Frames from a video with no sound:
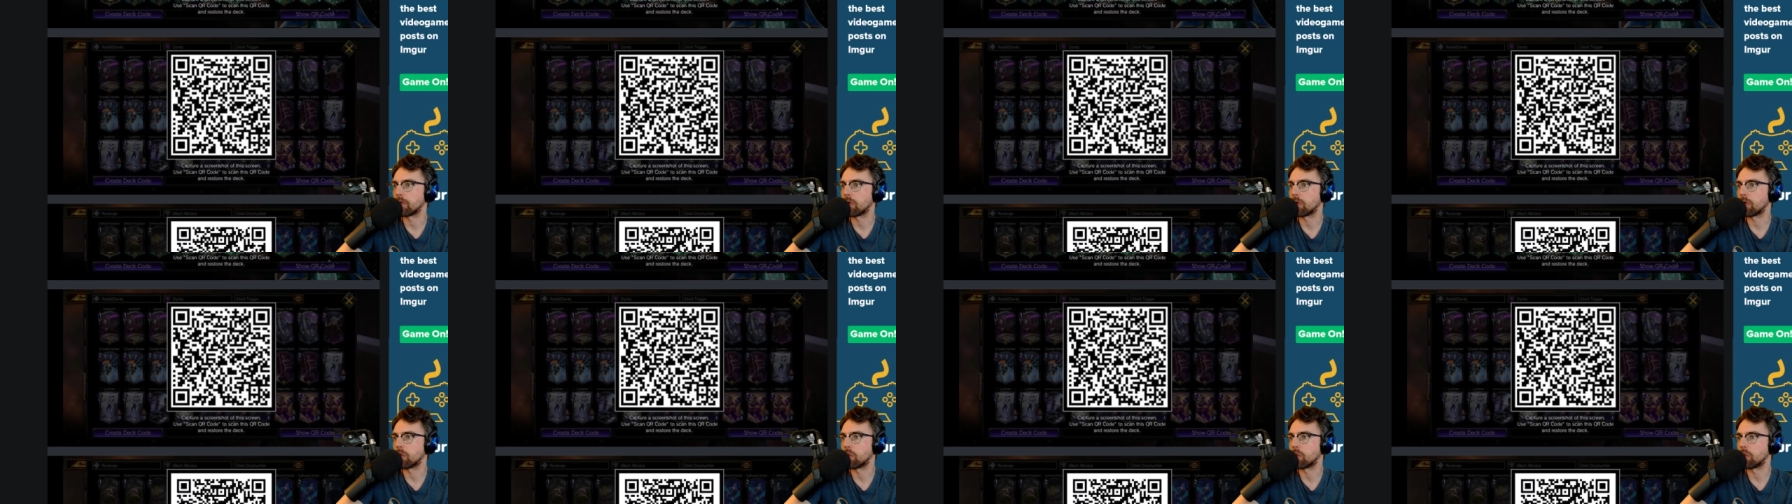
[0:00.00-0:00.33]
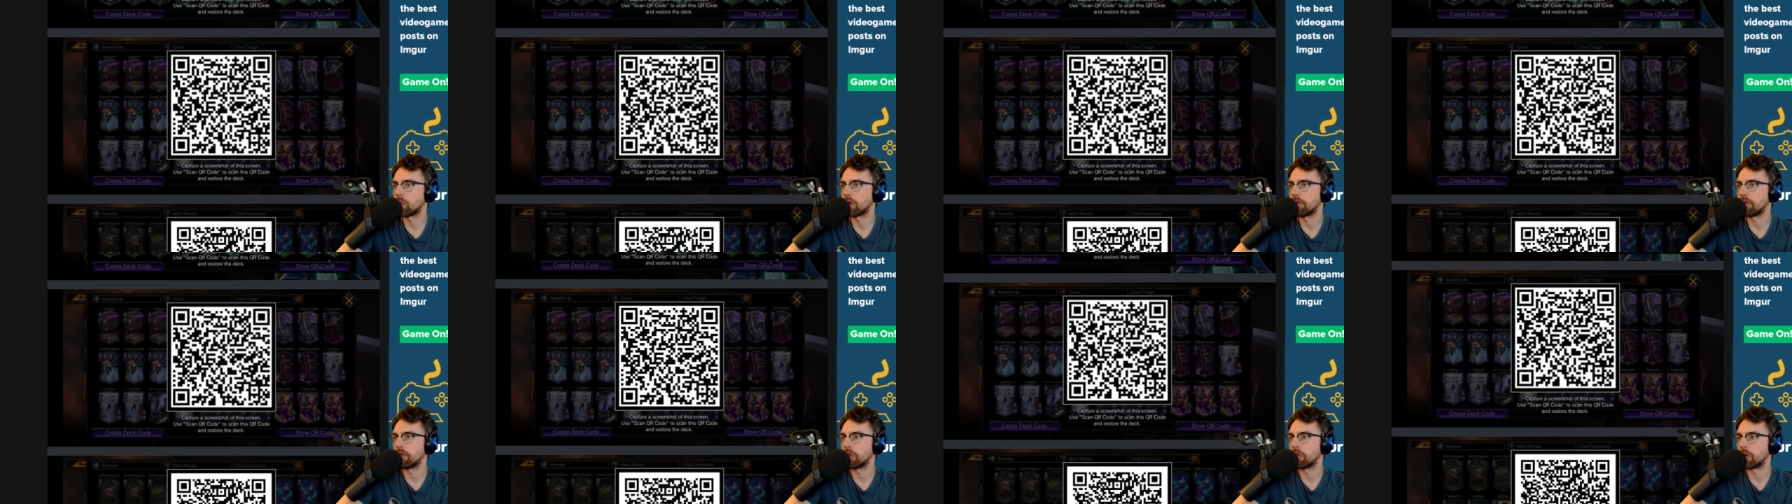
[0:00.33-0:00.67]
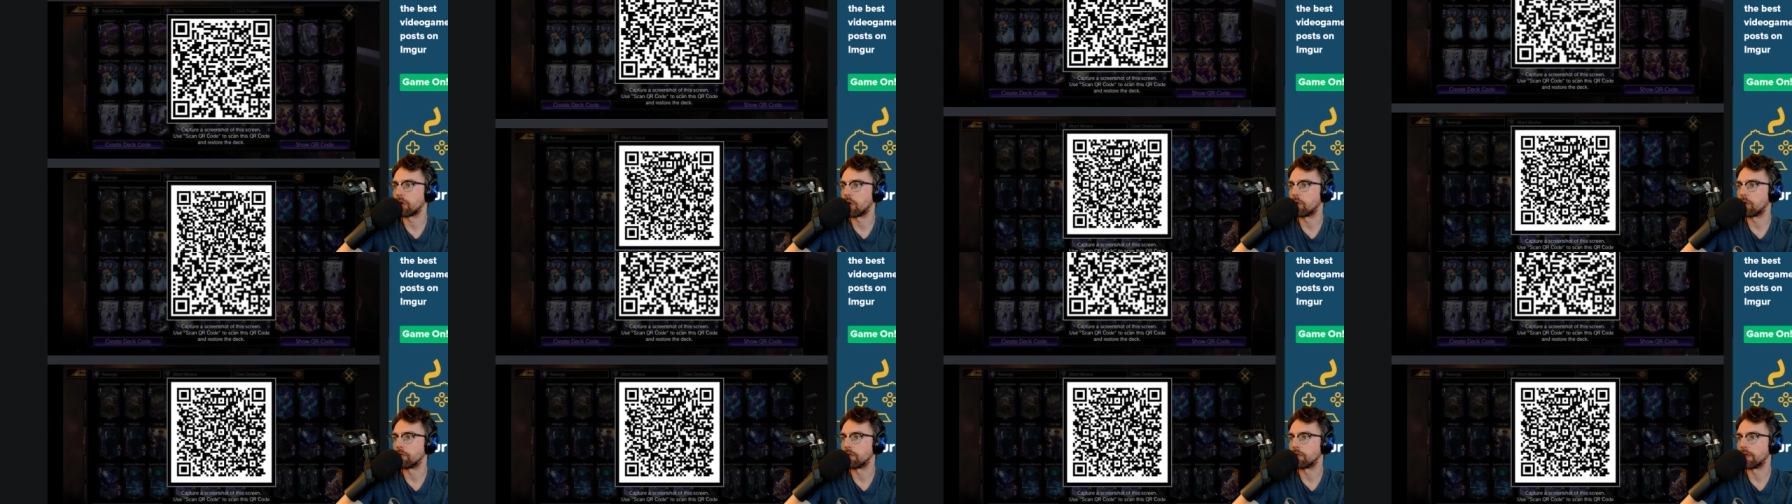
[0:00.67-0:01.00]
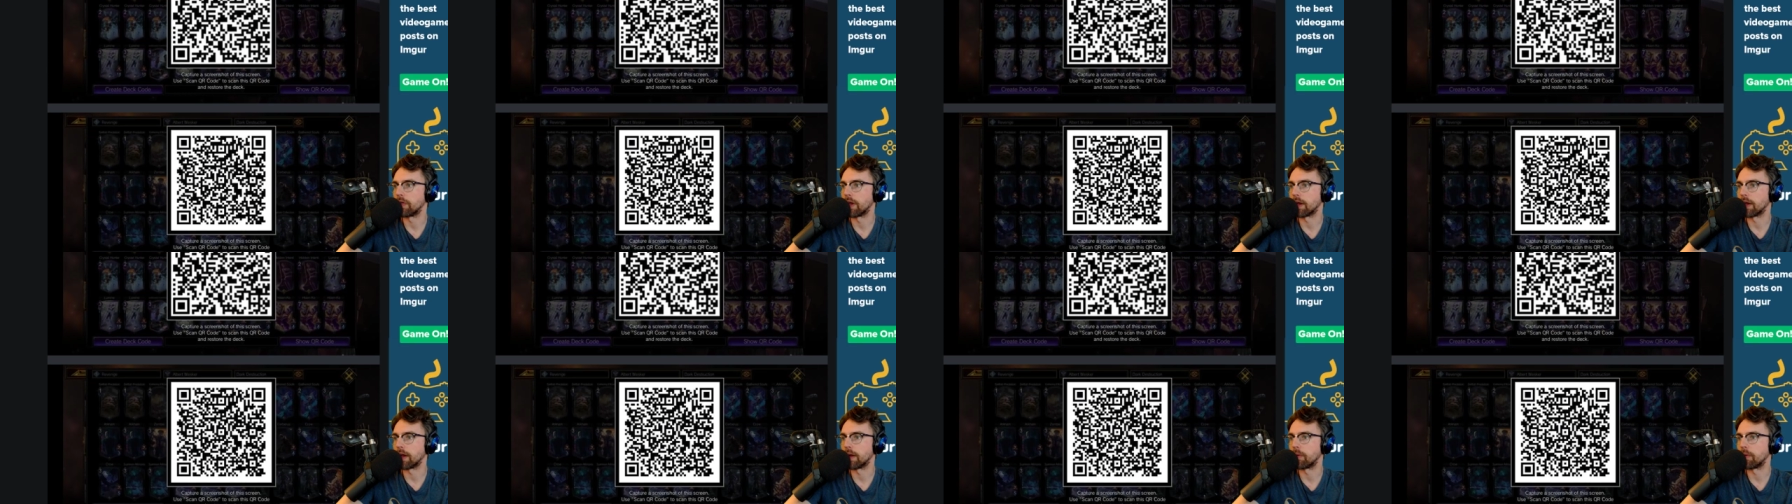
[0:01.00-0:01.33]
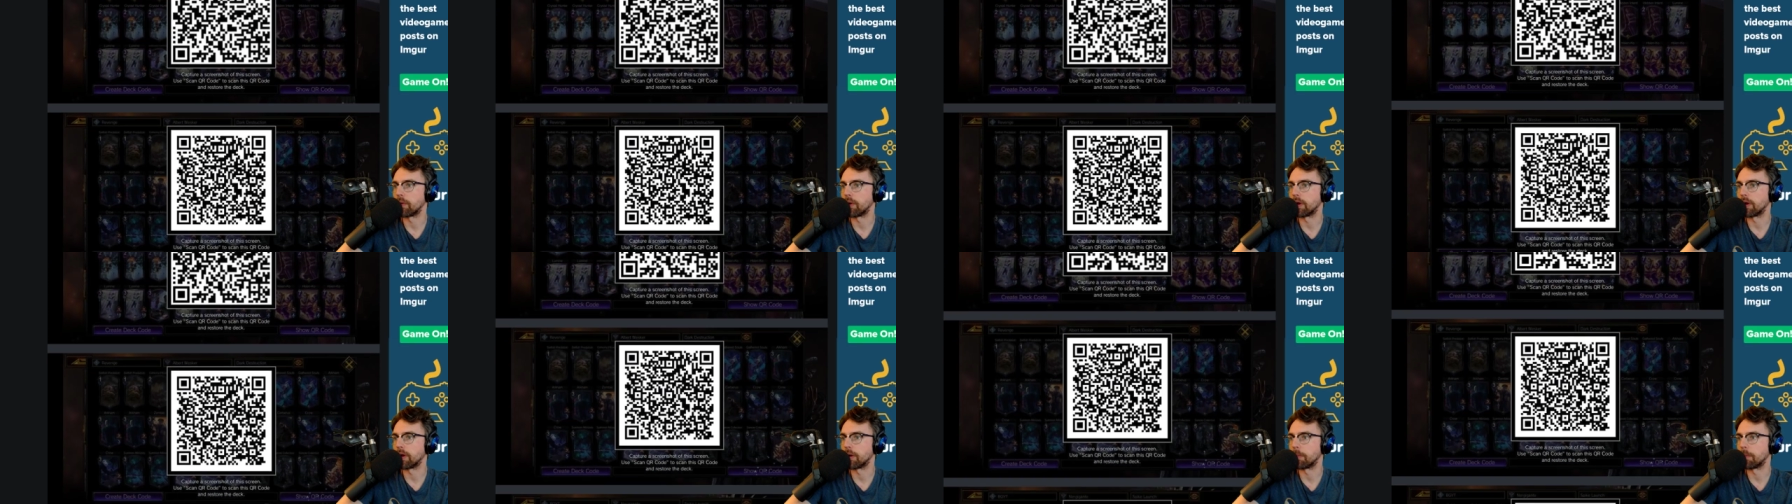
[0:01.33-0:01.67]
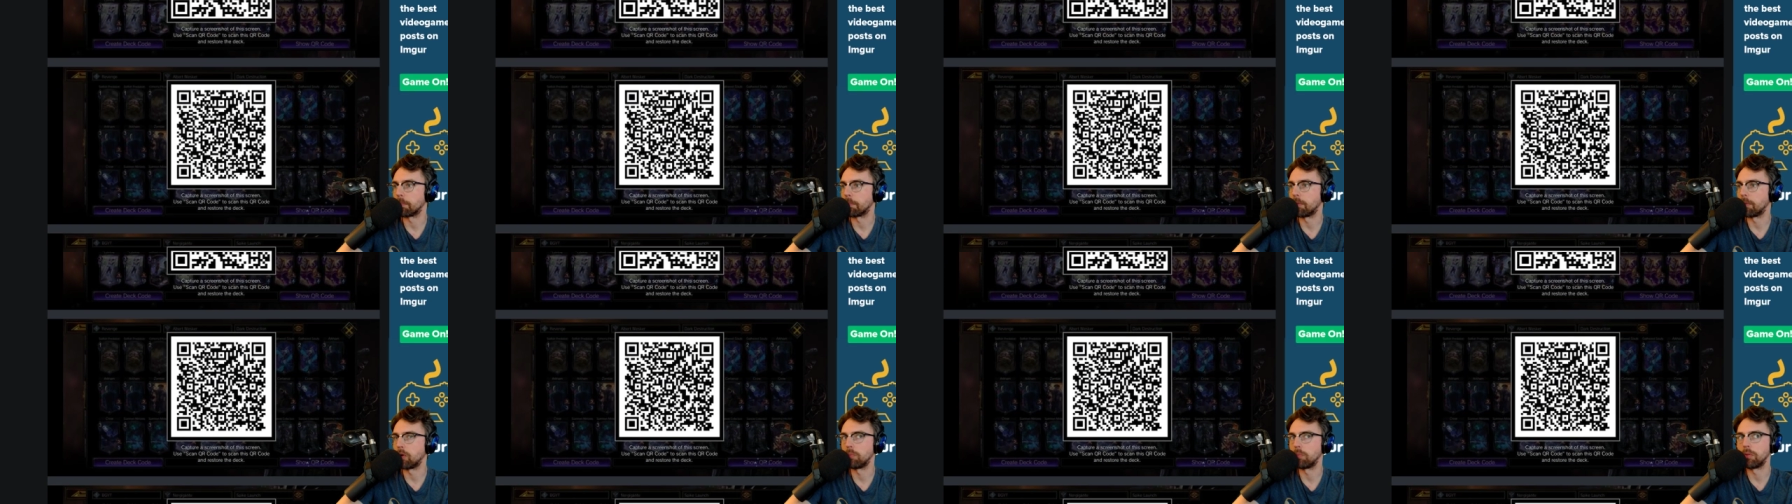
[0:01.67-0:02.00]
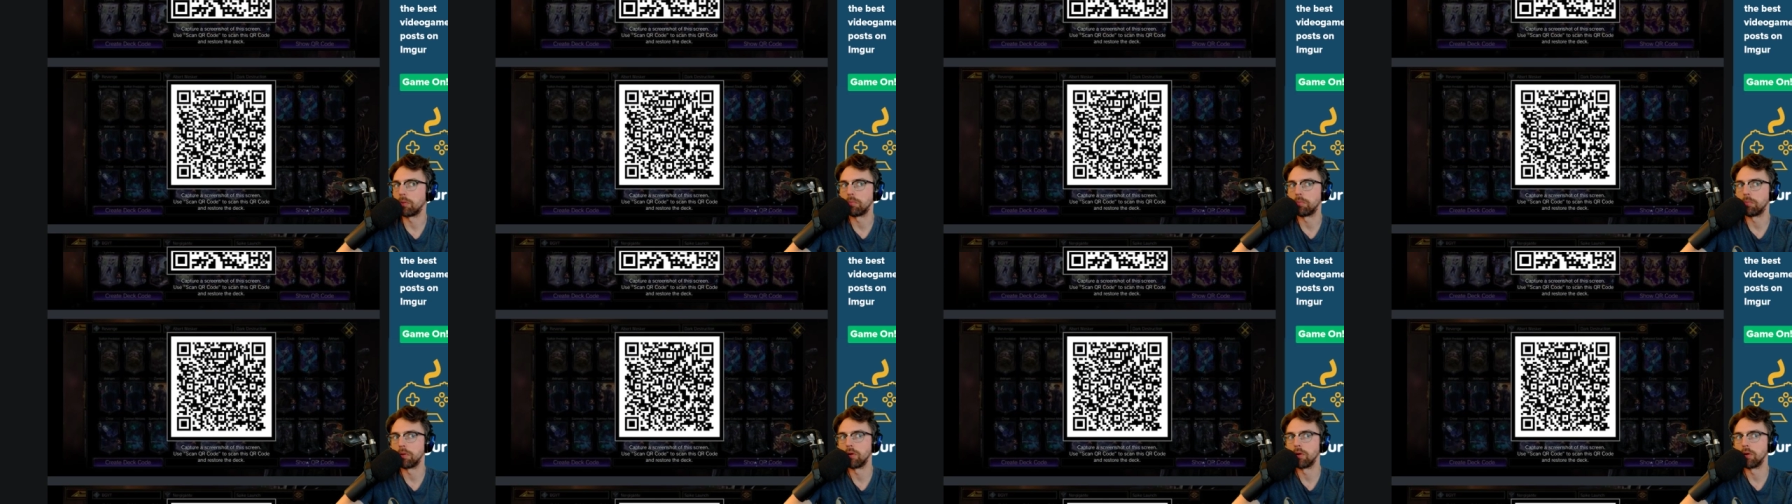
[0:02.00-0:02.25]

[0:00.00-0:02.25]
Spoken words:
We'll give you the code for that guy right here. Boom, boom,